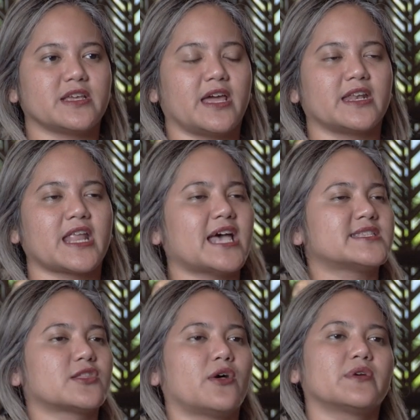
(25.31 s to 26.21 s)
And
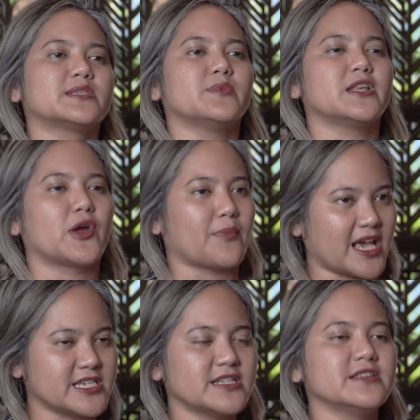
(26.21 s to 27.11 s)
has it always been your
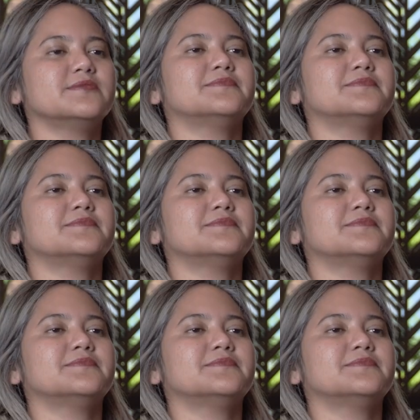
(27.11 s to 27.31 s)
passion?